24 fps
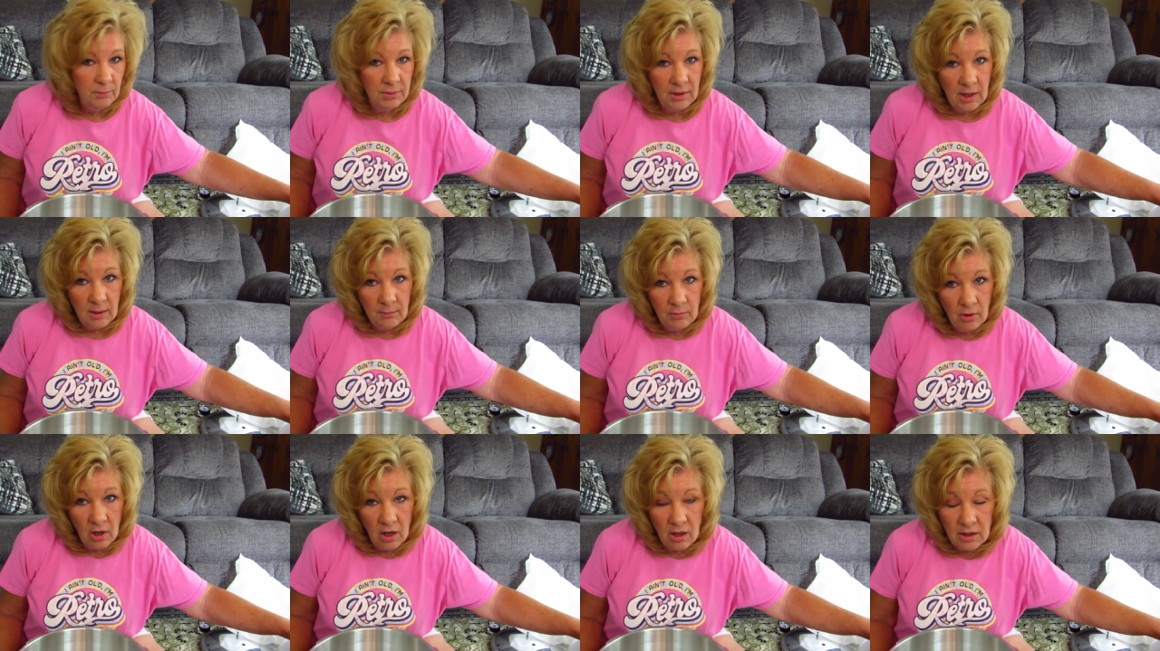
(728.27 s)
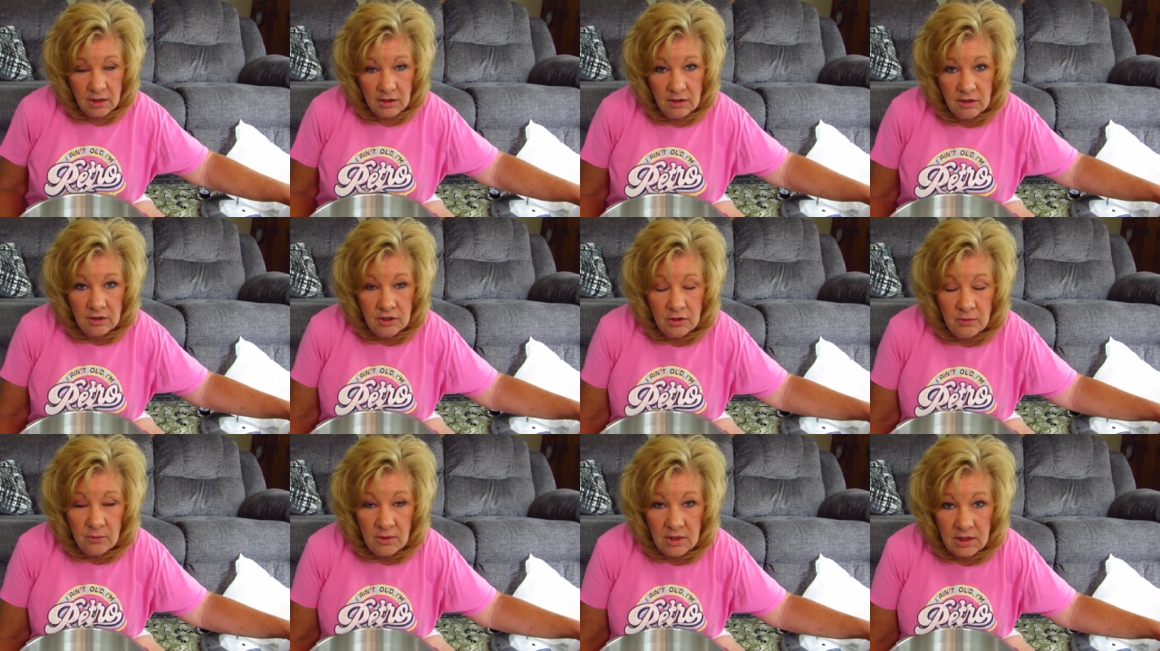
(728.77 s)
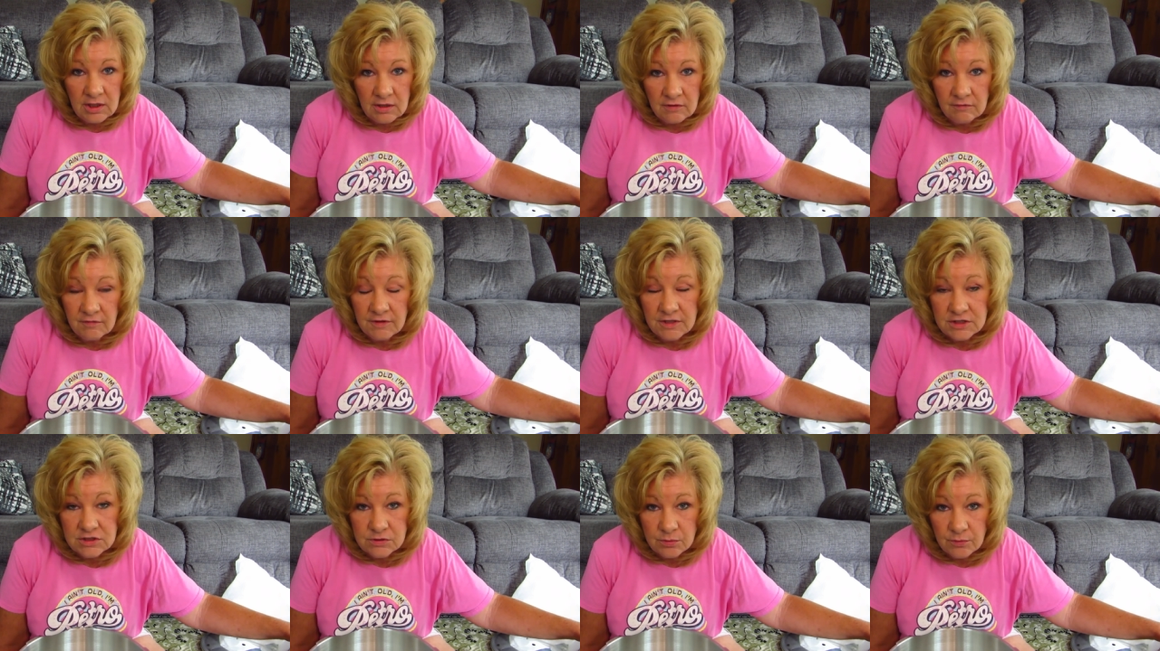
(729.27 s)
But I'm not going to do any of
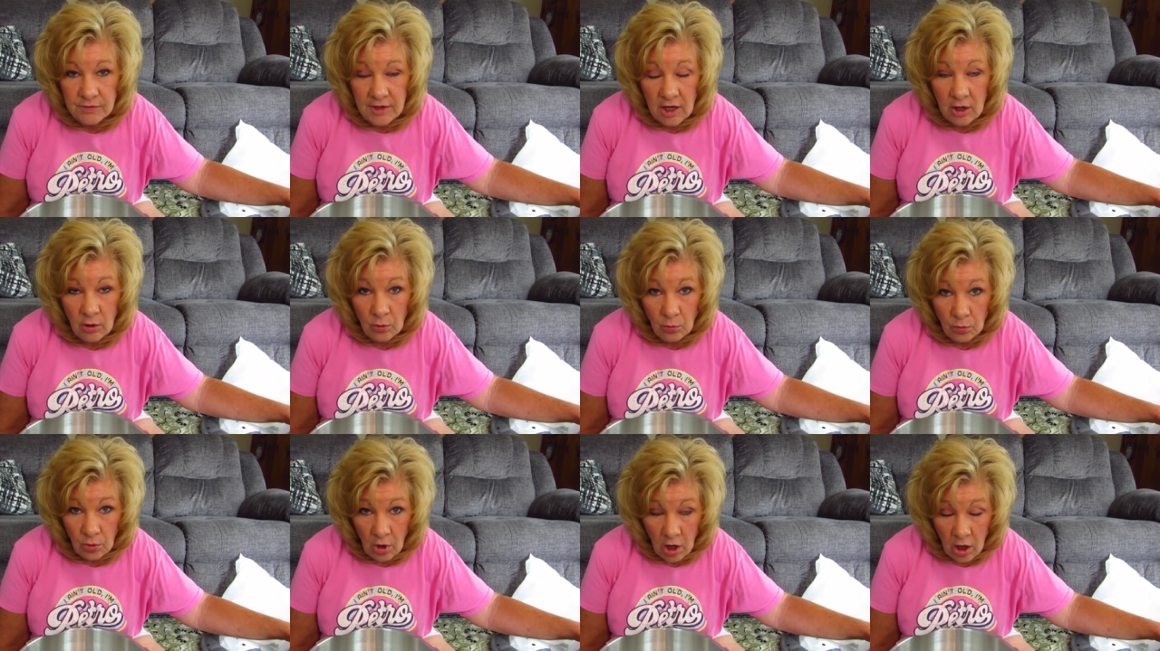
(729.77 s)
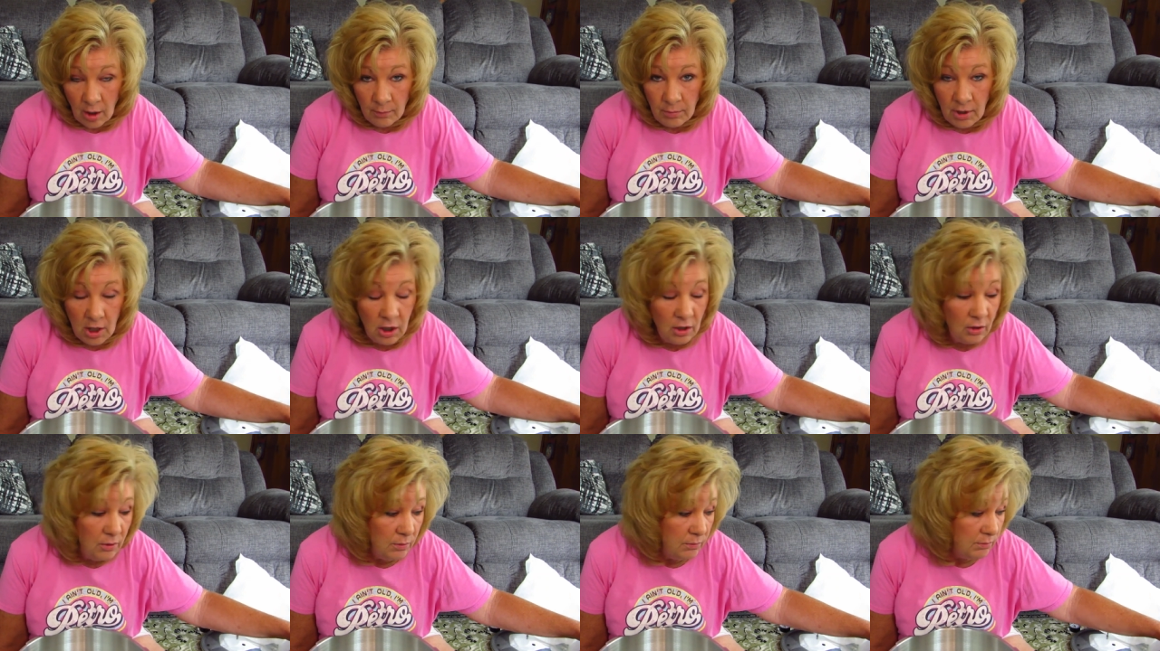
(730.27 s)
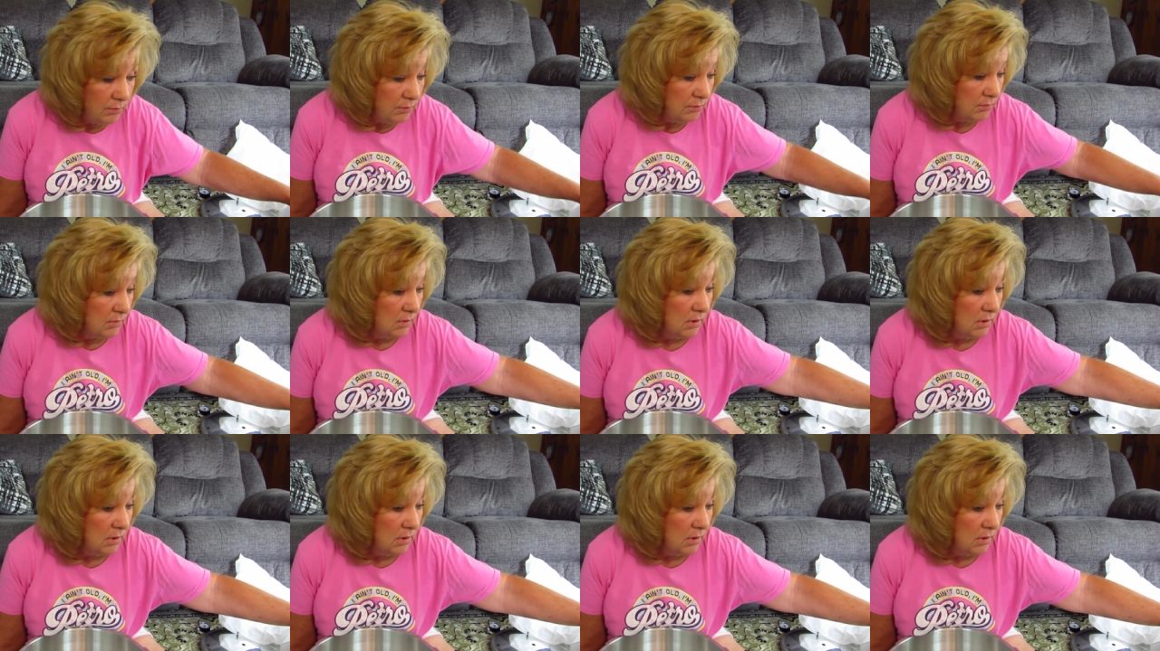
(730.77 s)
this without Rob home